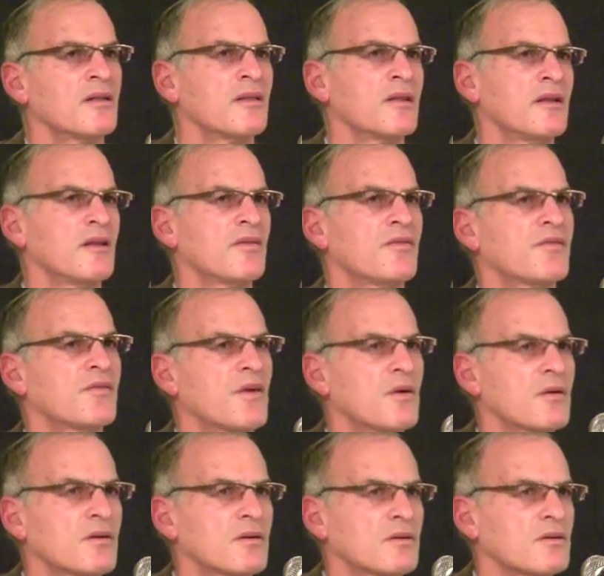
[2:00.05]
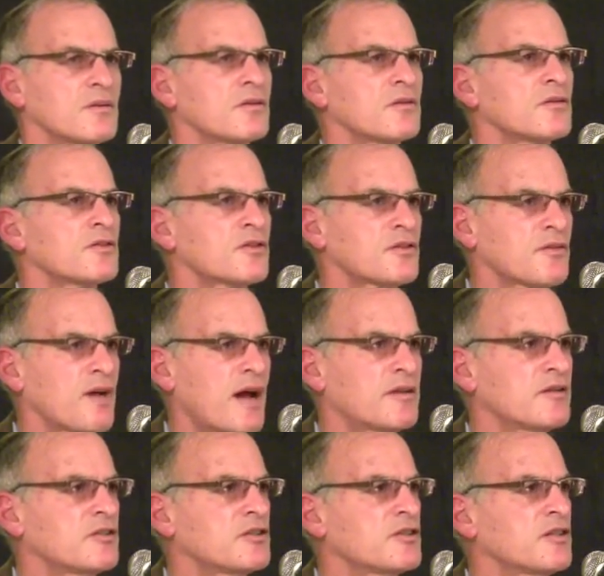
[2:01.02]
the focal
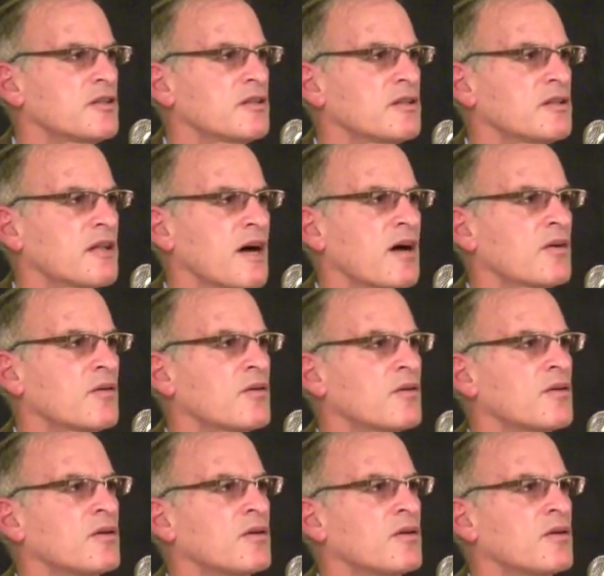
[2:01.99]
strategy now.